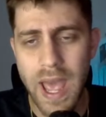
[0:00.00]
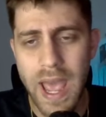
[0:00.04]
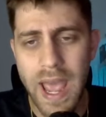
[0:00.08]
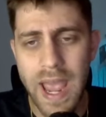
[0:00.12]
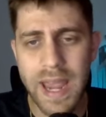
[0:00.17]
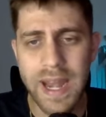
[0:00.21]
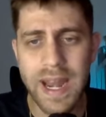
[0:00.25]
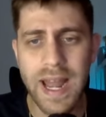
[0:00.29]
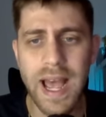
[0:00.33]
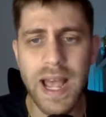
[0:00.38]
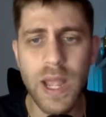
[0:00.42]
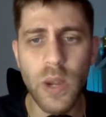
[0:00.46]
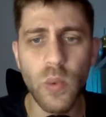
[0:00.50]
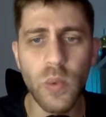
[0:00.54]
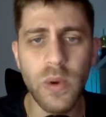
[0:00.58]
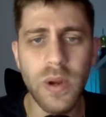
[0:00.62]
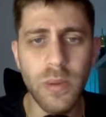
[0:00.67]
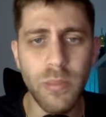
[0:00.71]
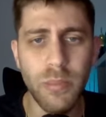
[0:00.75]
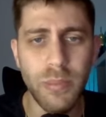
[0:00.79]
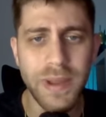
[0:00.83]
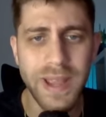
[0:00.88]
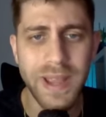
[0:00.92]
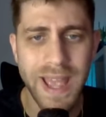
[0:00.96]
and I will
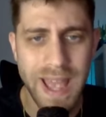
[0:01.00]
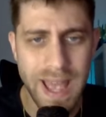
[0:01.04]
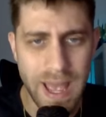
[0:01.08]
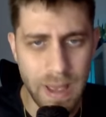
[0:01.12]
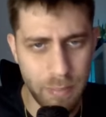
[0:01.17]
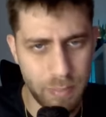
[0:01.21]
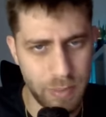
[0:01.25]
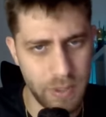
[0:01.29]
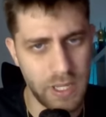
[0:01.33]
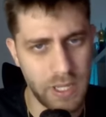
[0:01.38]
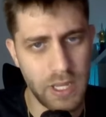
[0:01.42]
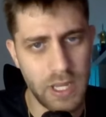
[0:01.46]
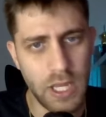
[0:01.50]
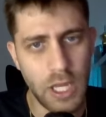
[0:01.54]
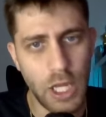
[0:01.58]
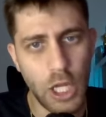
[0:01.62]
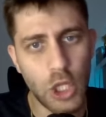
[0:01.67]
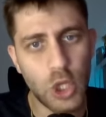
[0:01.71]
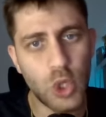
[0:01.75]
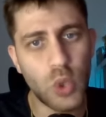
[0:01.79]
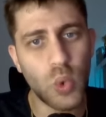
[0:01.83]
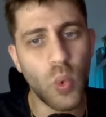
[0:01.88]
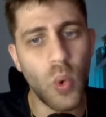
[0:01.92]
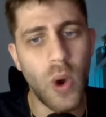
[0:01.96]
be happy
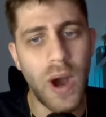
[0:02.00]
to